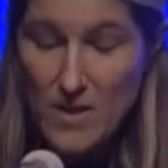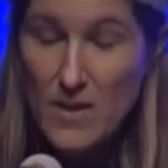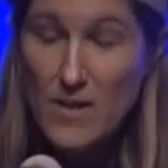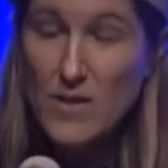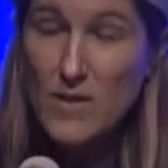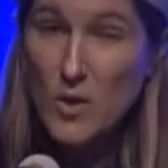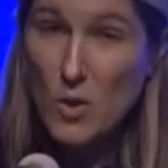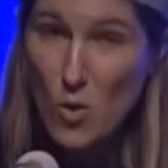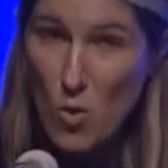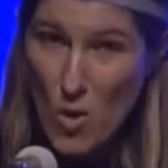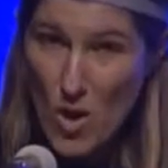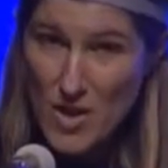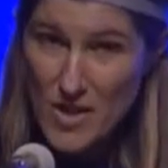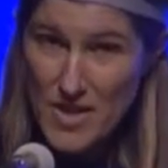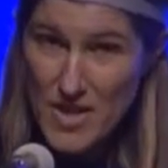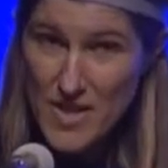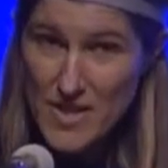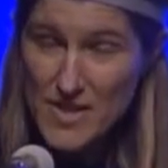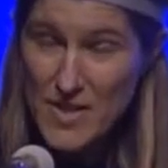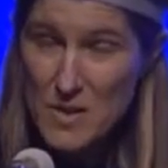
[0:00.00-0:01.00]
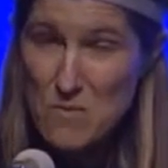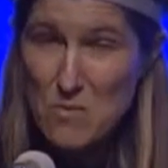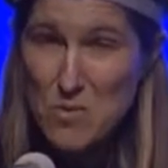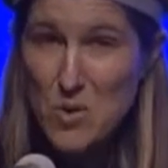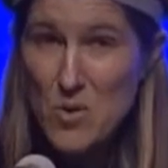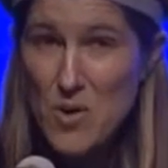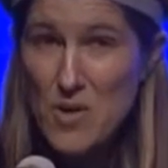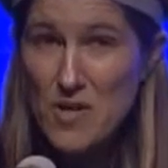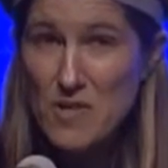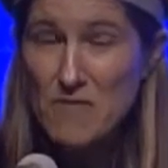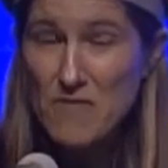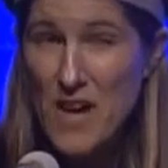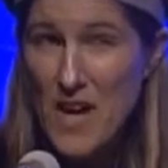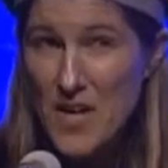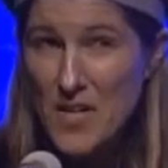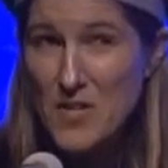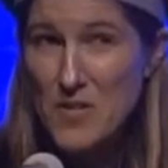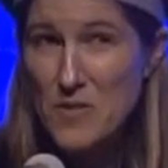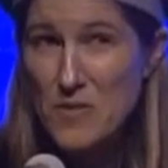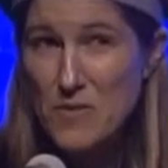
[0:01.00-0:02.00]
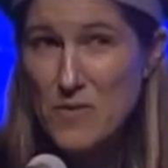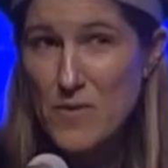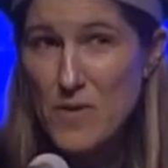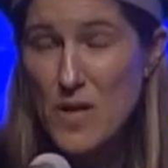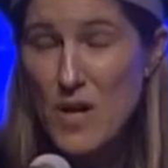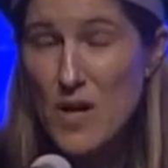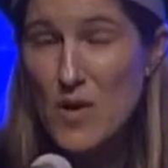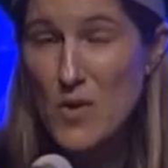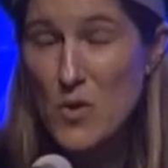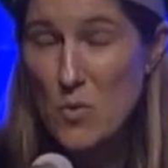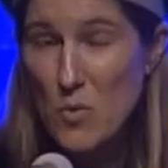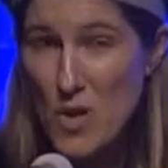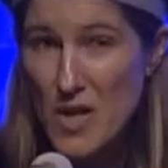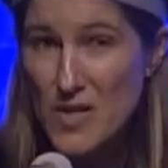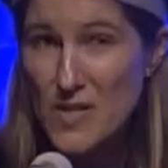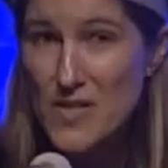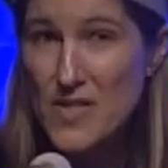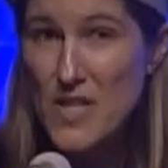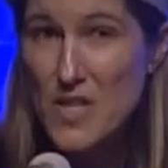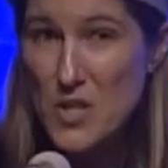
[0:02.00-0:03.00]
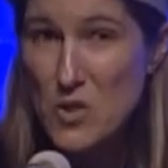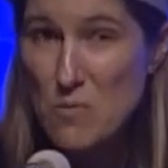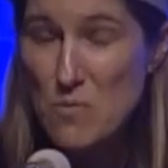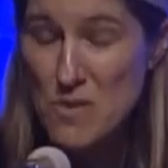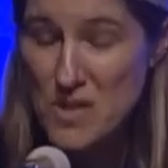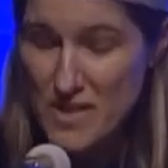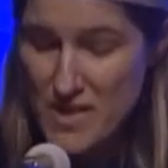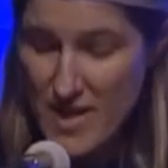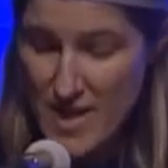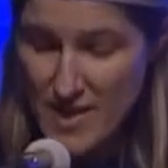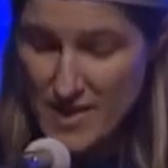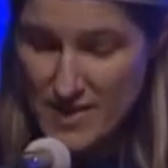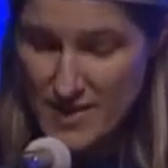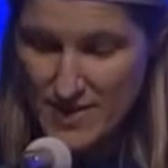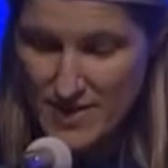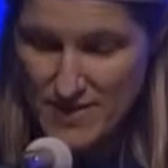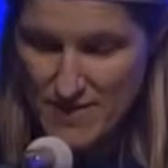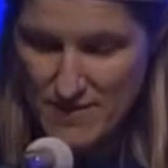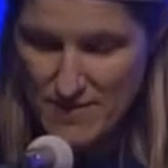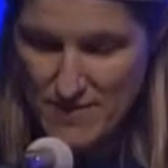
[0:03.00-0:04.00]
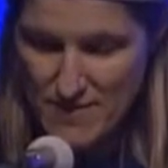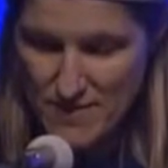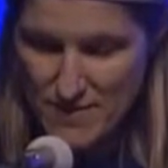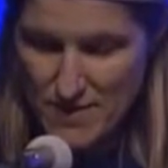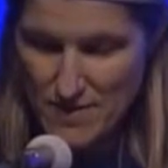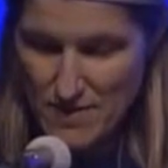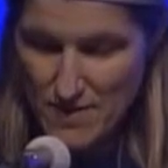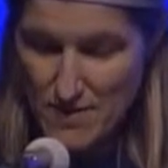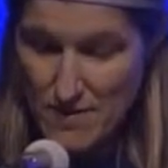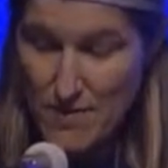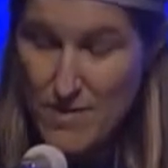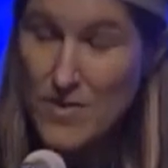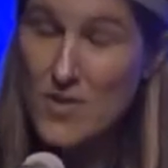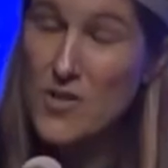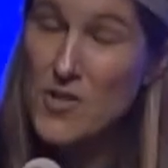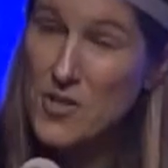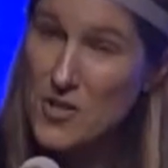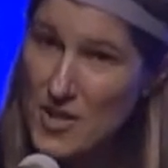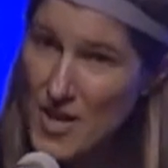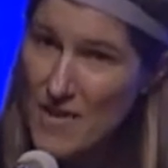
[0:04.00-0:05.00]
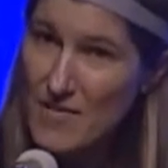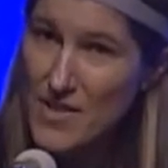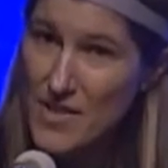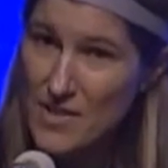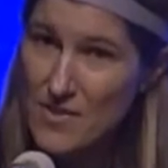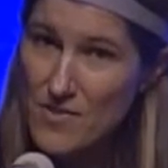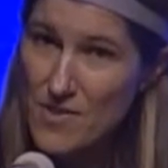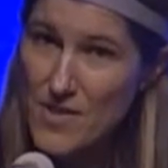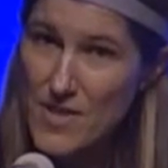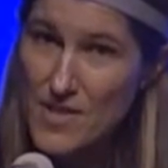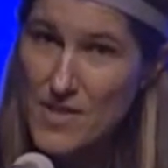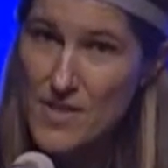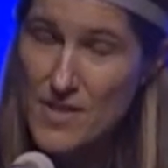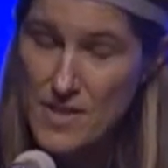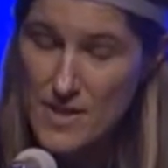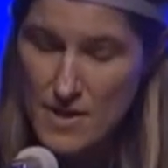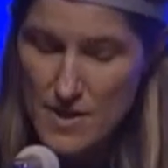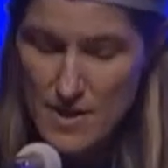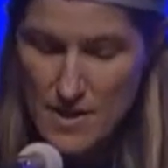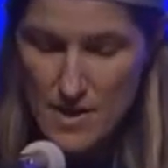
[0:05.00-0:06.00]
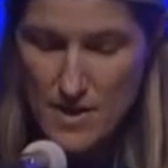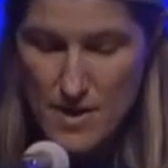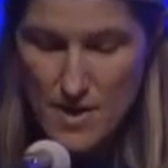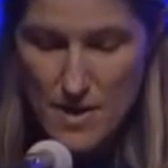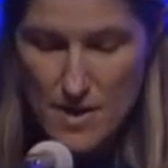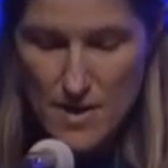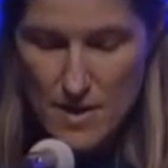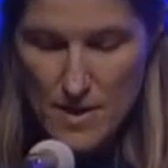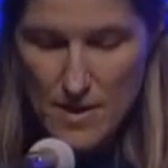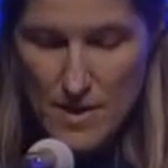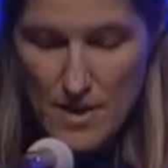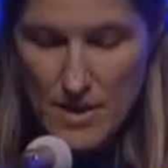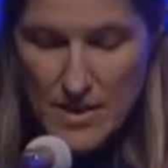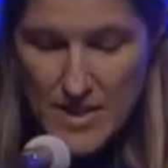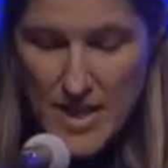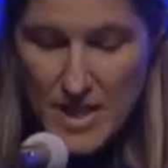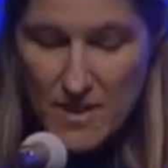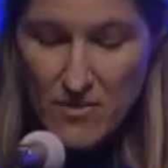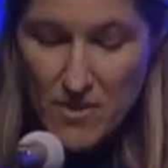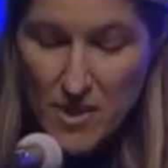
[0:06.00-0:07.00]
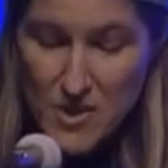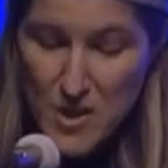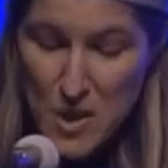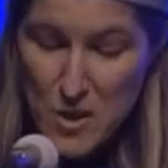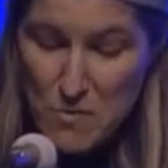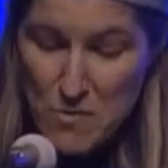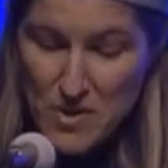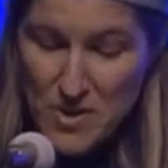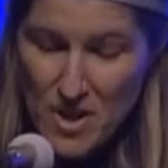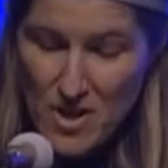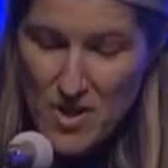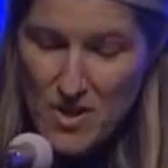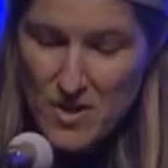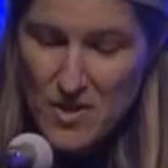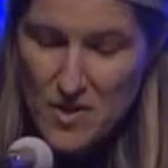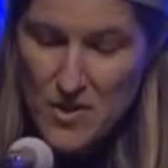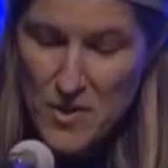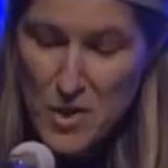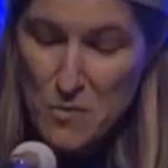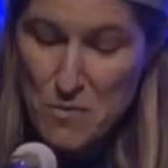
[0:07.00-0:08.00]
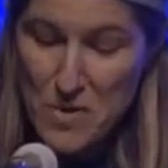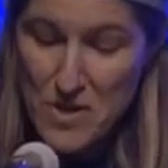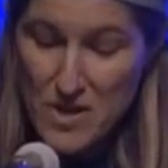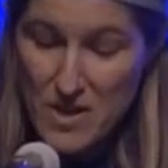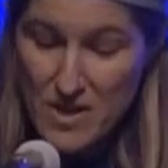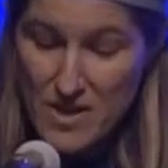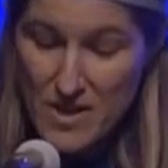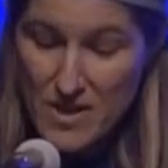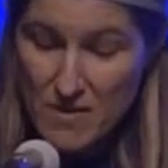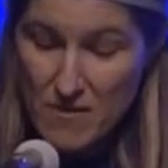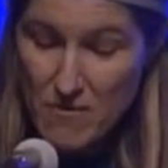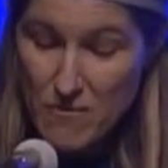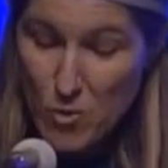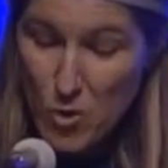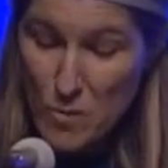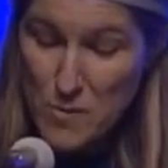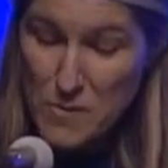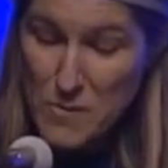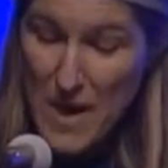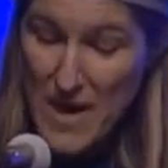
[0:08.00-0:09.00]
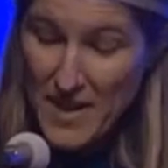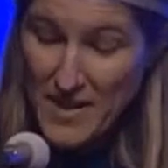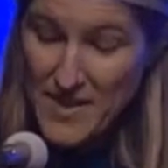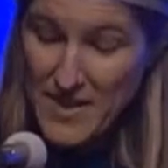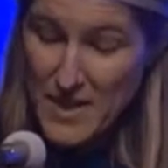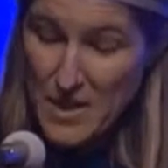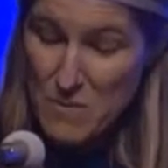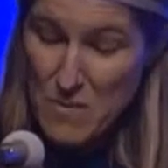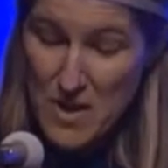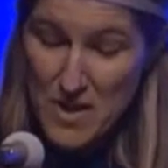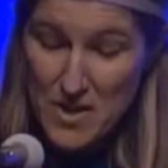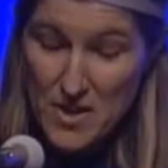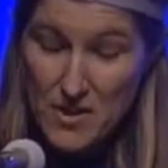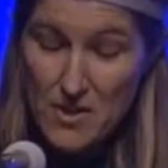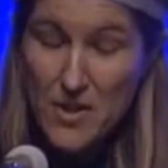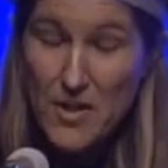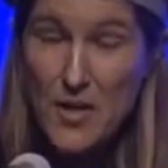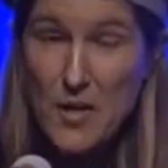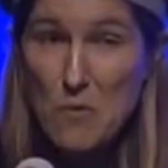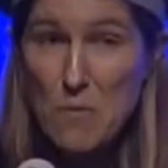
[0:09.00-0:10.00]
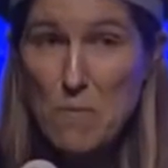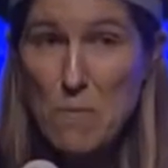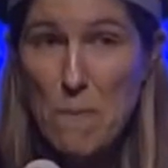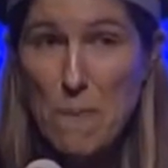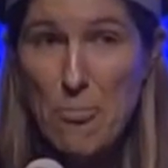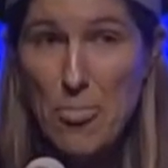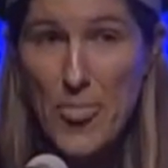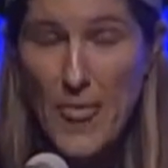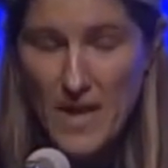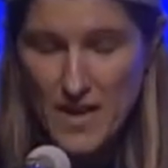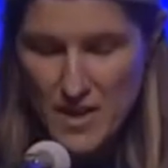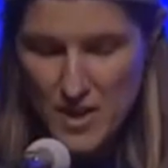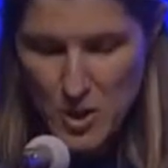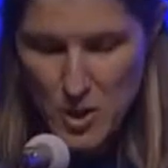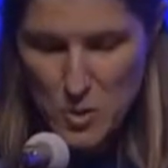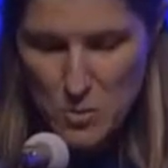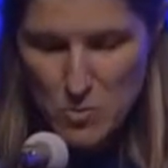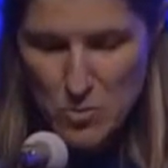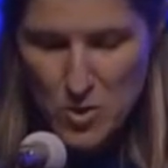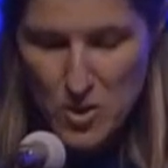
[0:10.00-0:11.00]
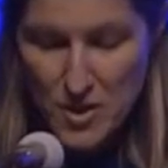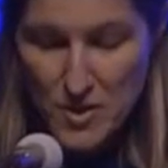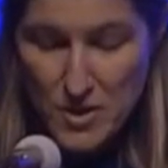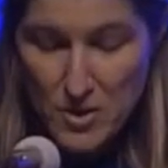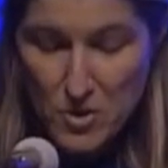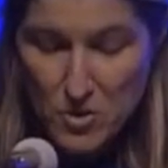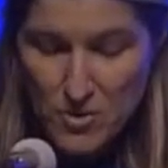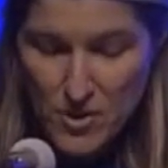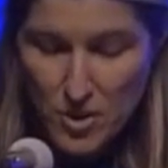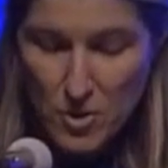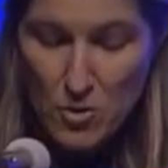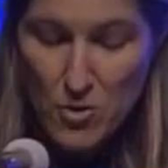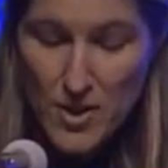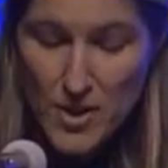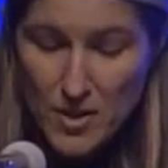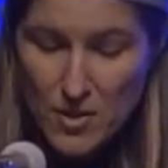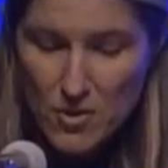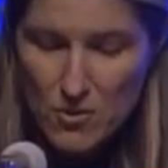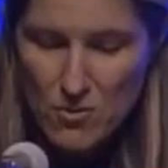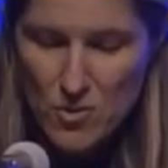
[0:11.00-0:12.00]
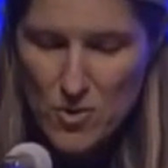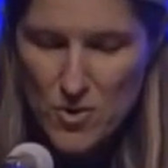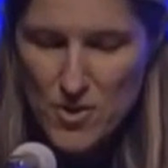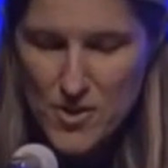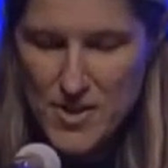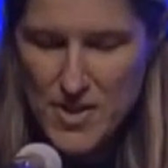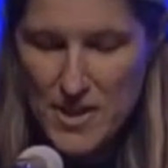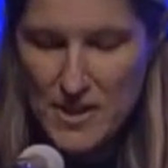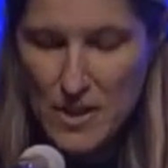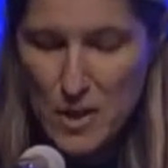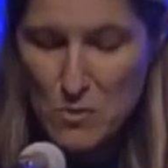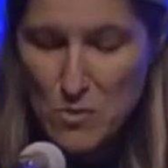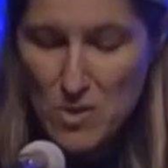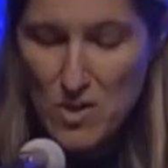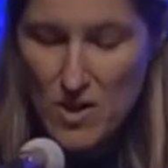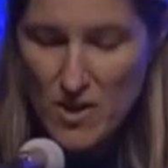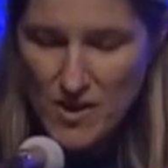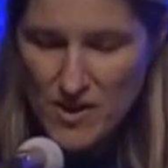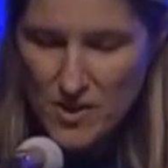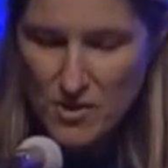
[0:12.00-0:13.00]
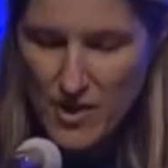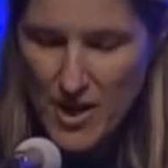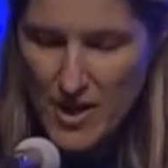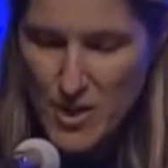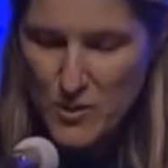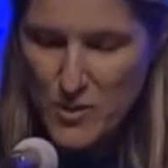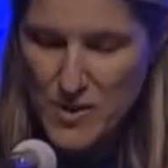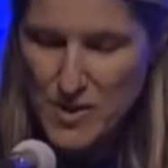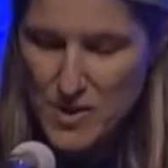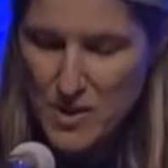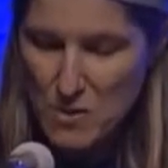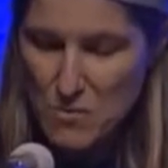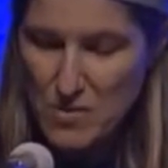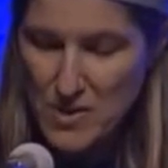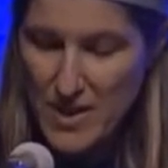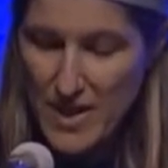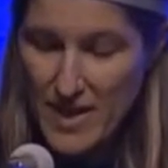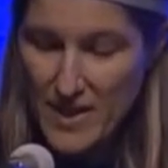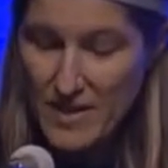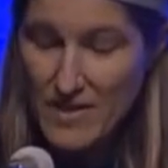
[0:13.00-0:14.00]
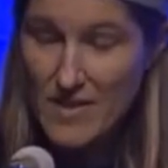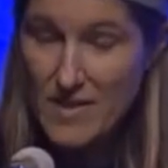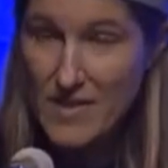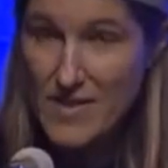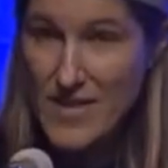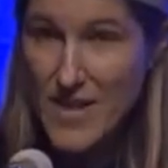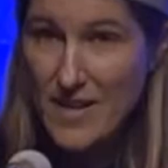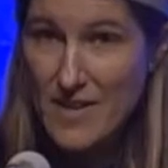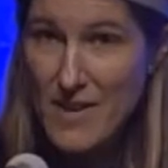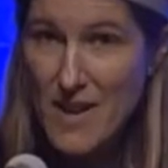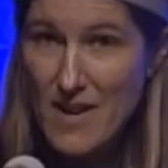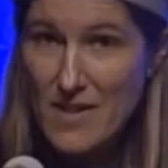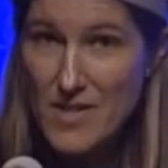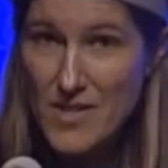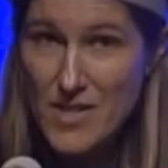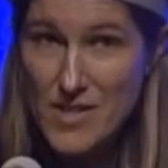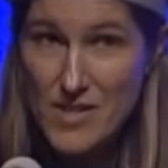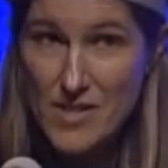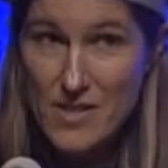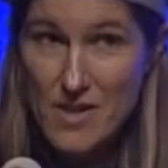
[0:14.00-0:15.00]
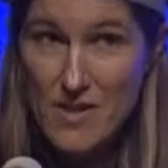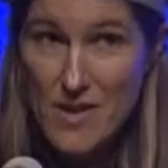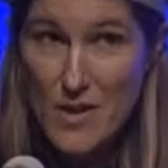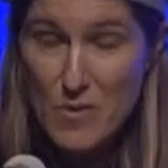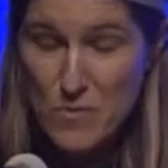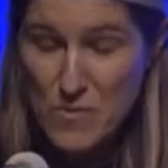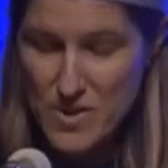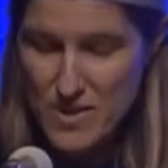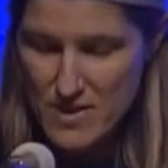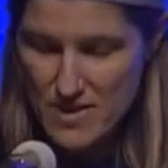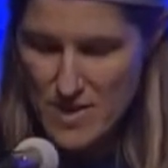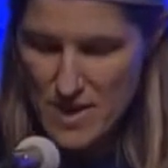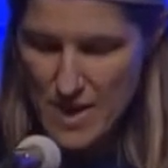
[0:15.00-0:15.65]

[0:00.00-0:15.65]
The qualities that employers value are the ones that you possess. There's good evidence for this. Take, for example, an article that appeared in Forbes magazine about a year ago that explored the critical roles that liberal arts graduates are playing in technology startups.